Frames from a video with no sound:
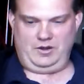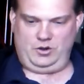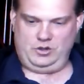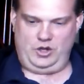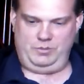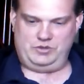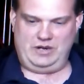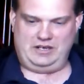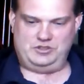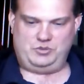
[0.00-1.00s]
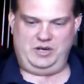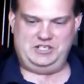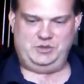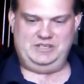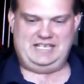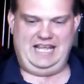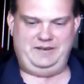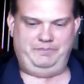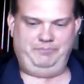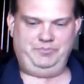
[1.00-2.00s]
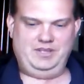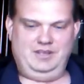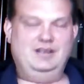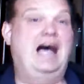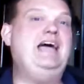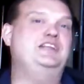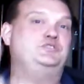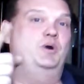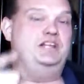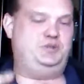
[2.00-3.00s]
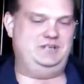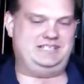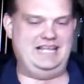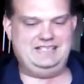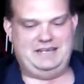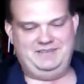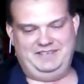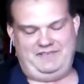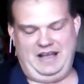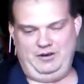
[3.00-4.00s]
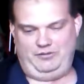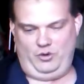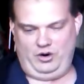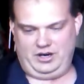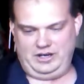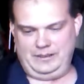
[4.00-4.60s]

Oklahoma's record's 22-10. I had a 22-10 team in the Final Four.